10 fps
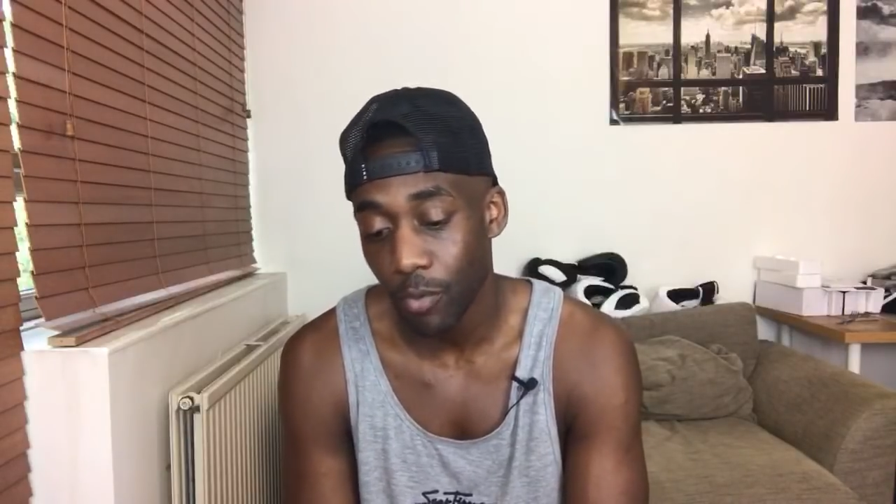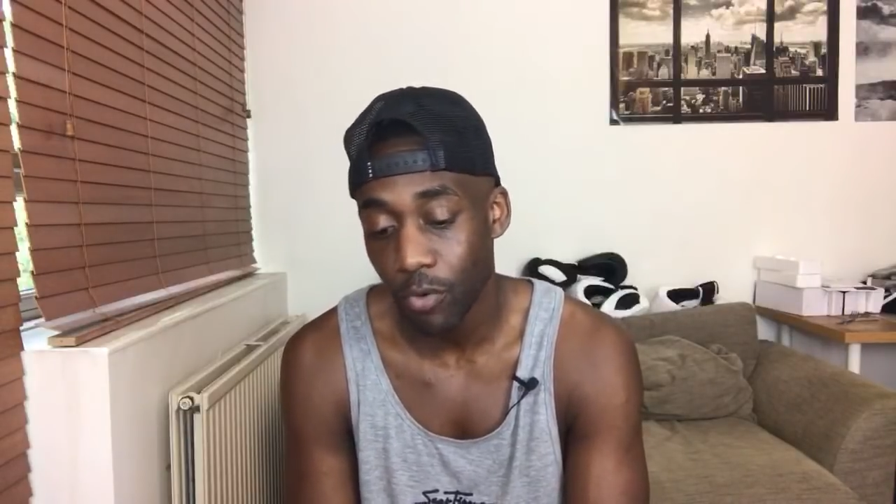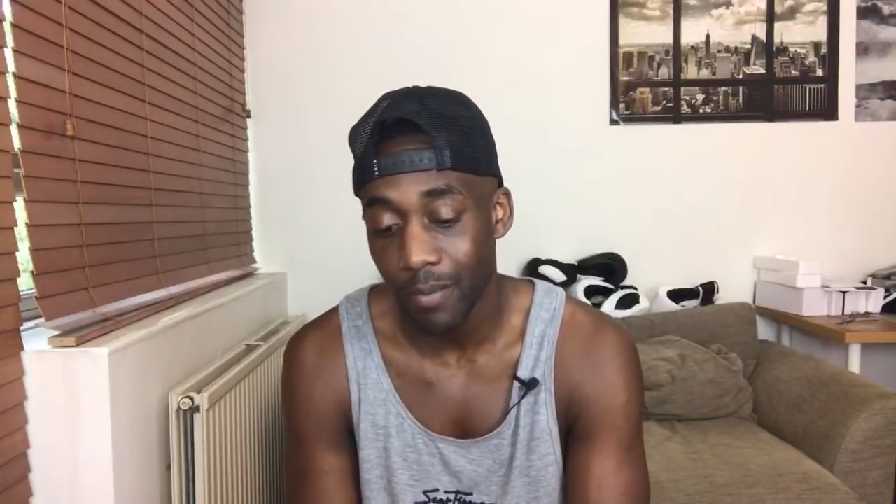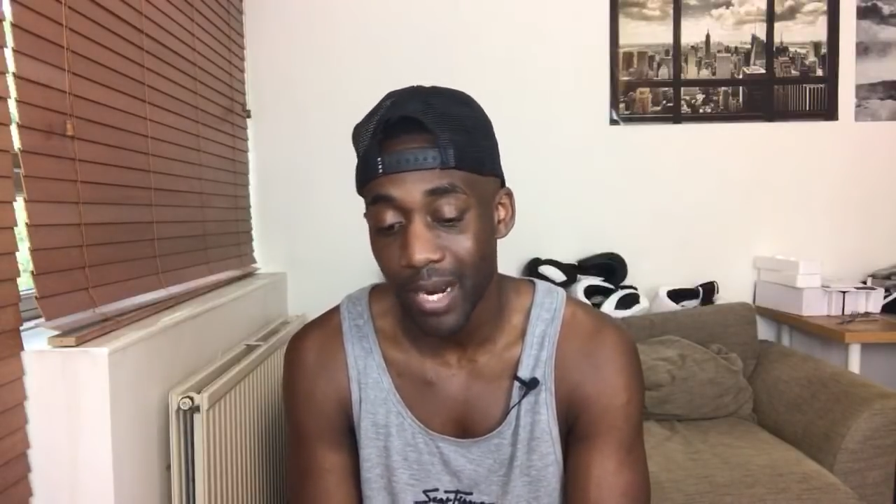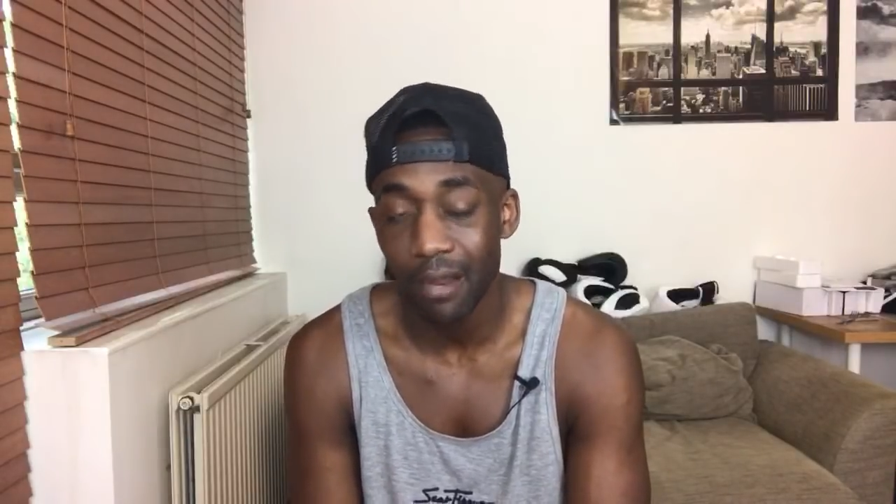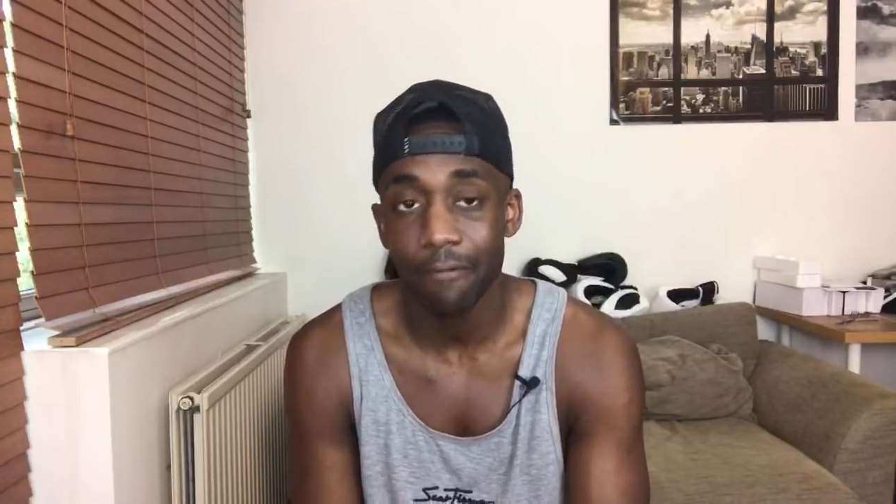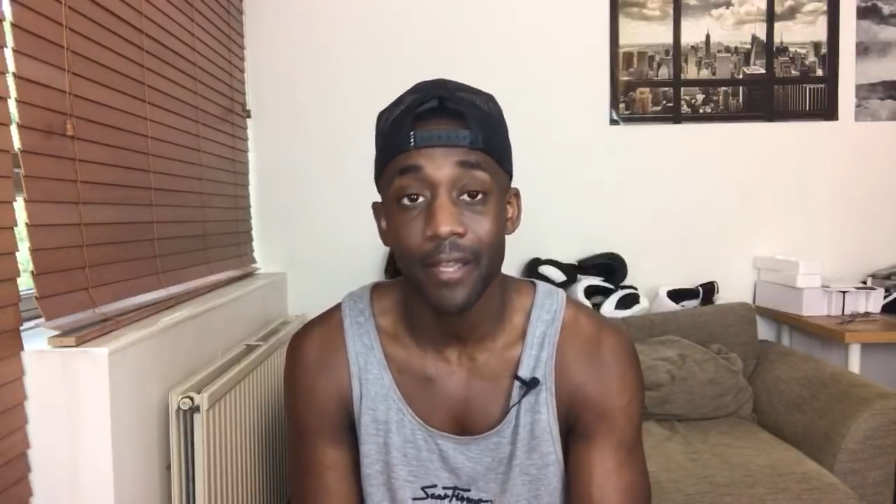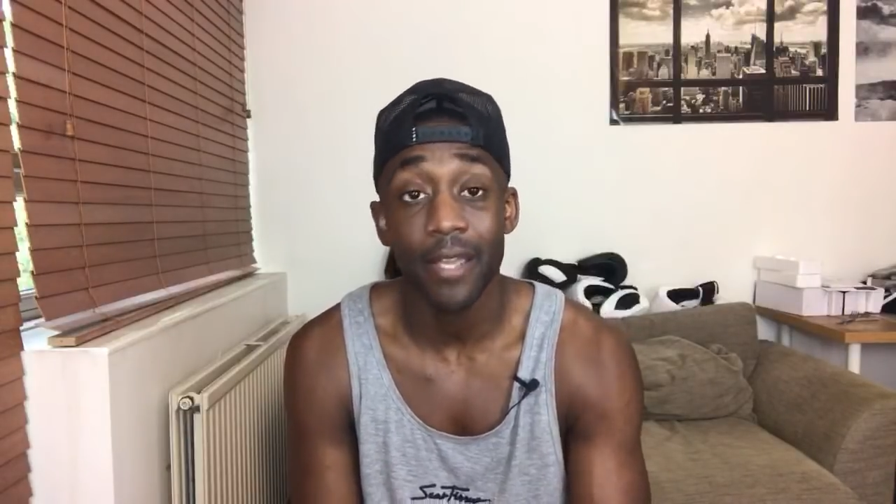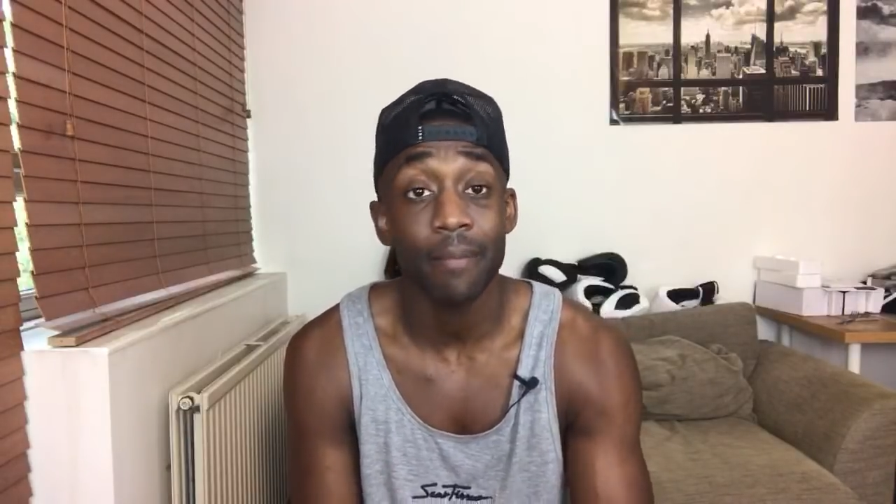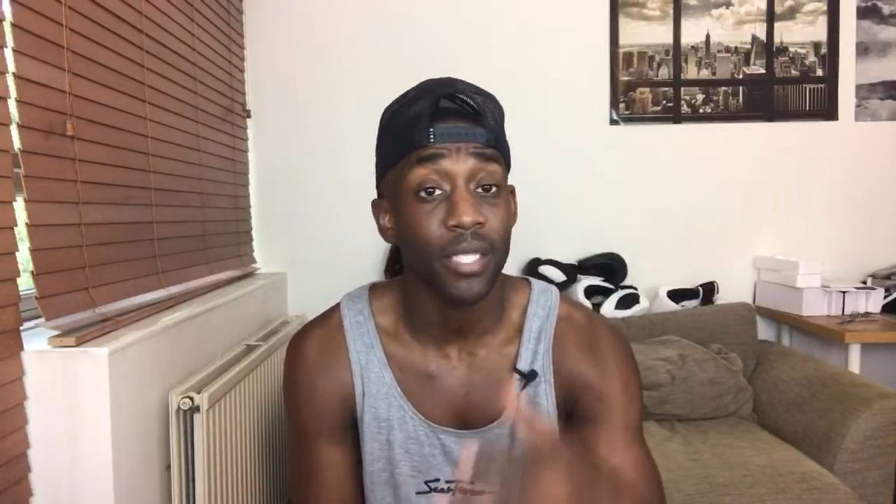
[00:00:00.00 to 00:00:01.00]
or my love for
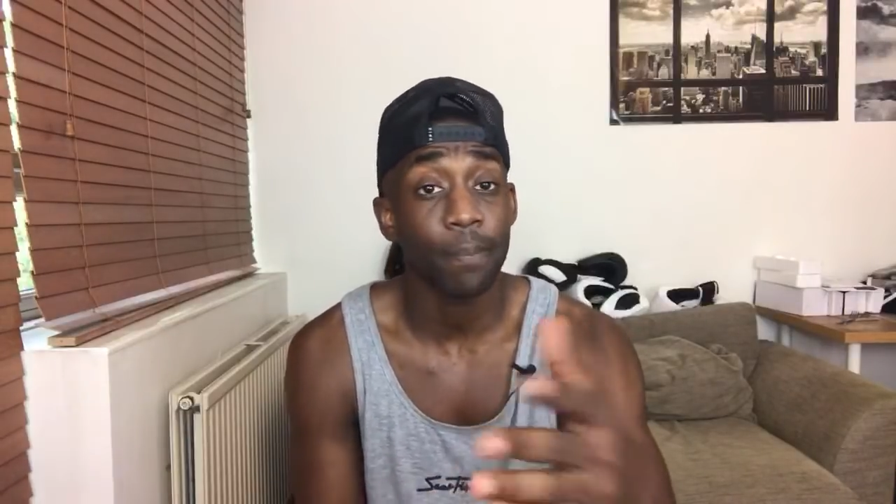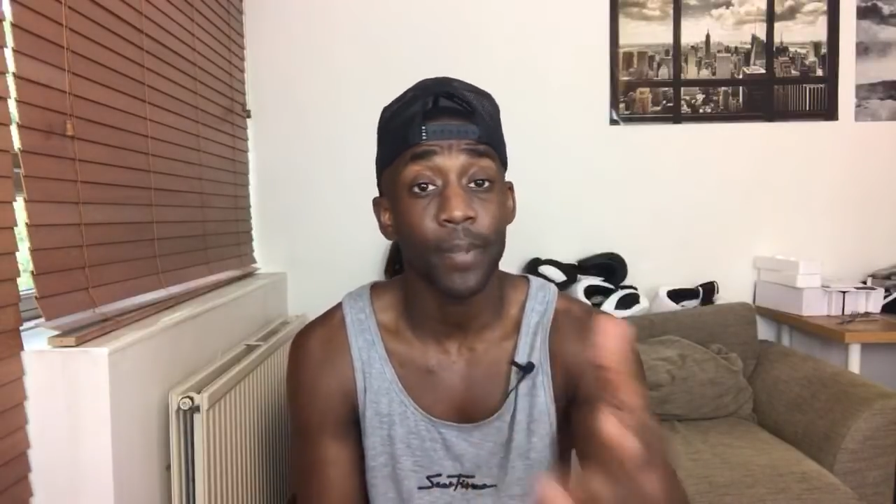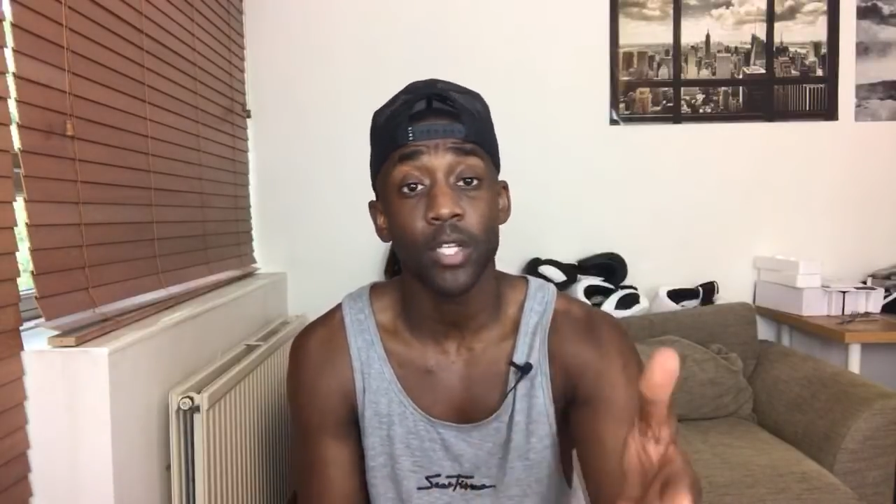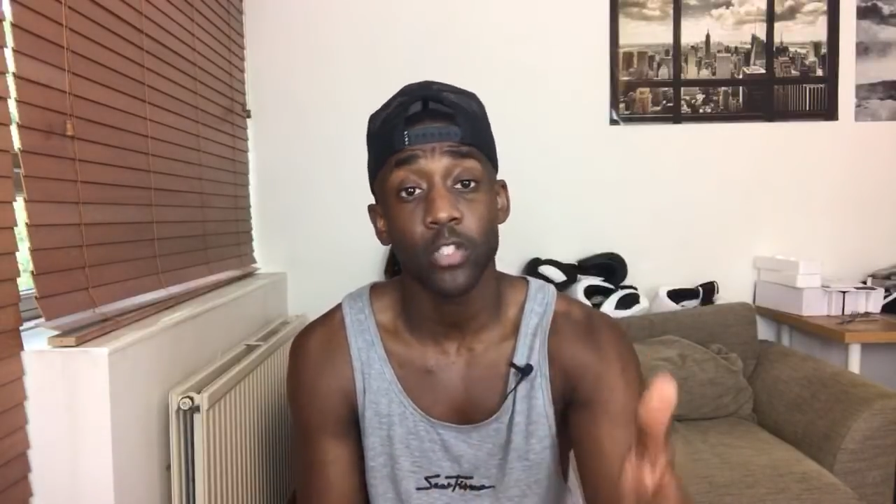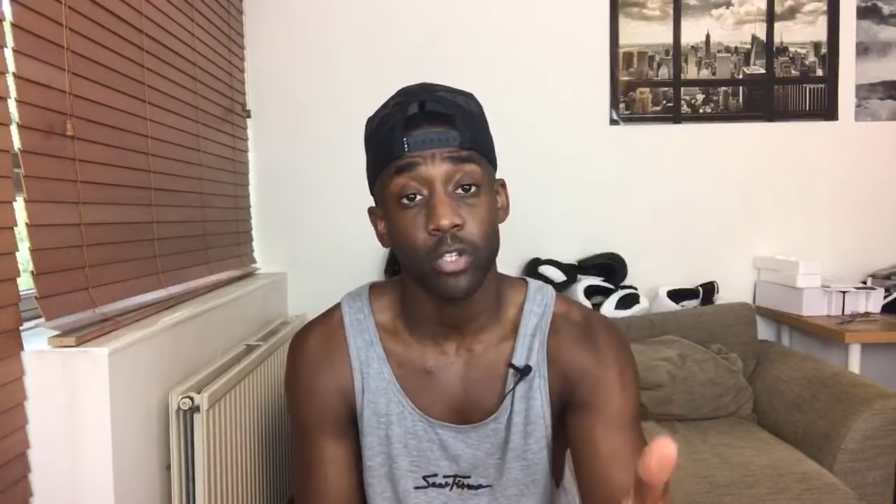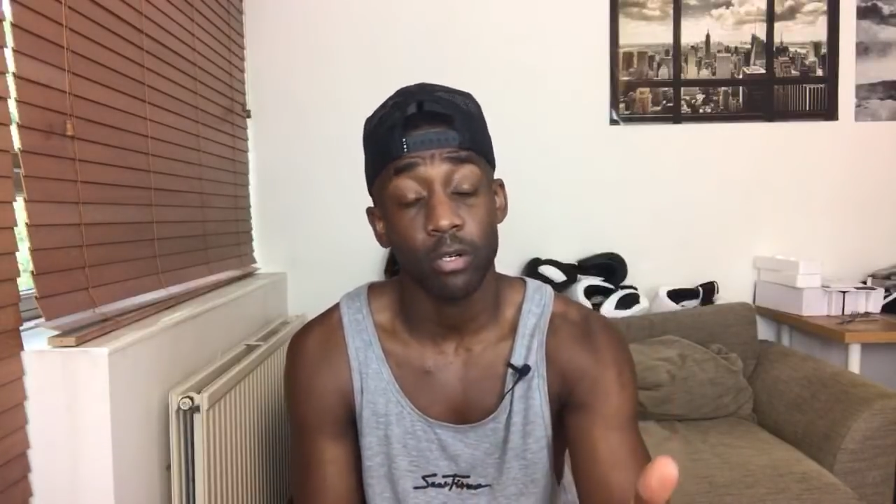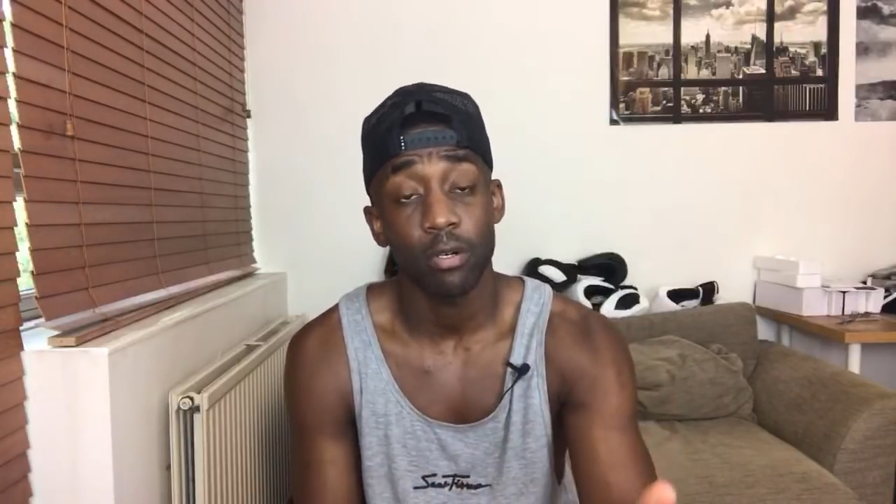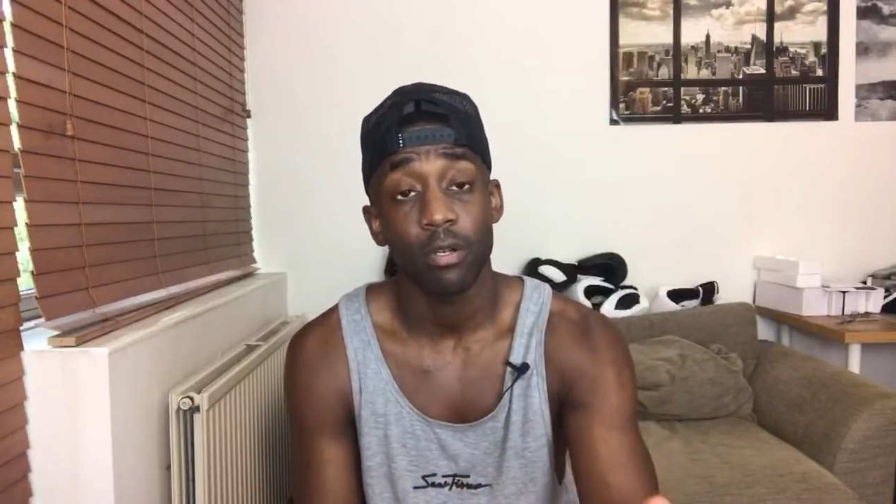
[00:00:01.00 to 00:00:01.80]
him as a person.